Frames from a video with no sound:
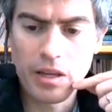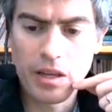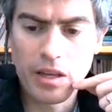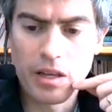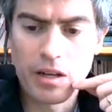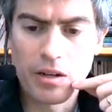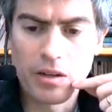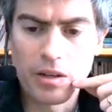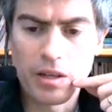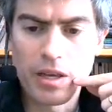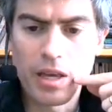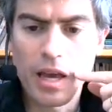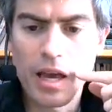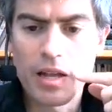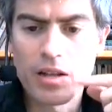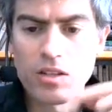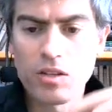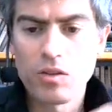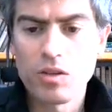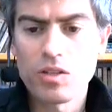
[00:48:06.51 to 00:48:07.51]
it'll
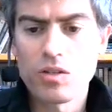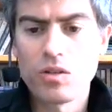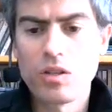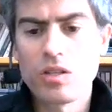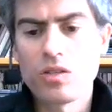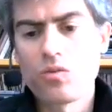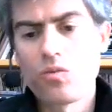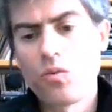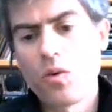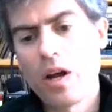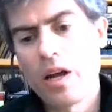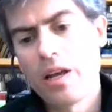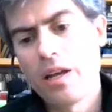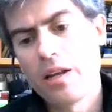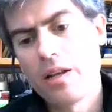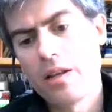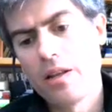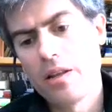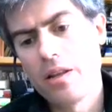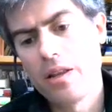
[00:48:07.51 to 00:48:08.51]
get this
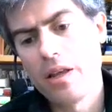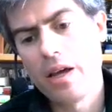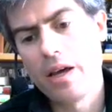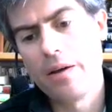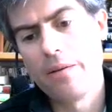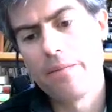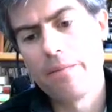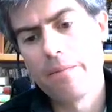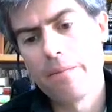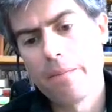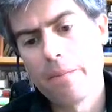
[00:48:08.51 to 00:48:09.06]
write that